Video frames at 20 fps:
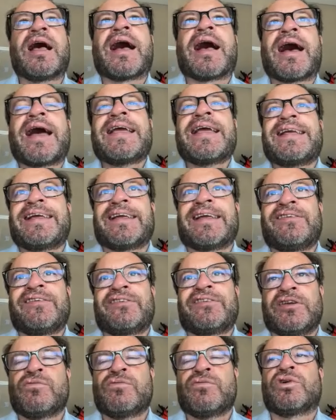I can
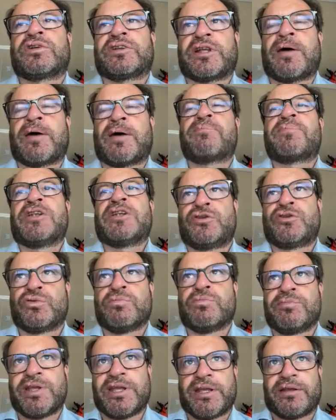see what happened to
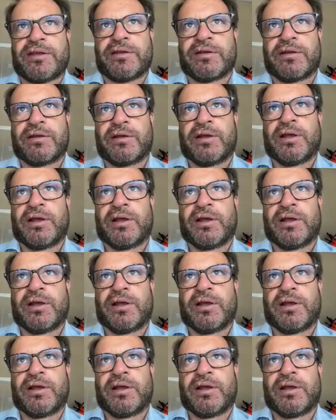me.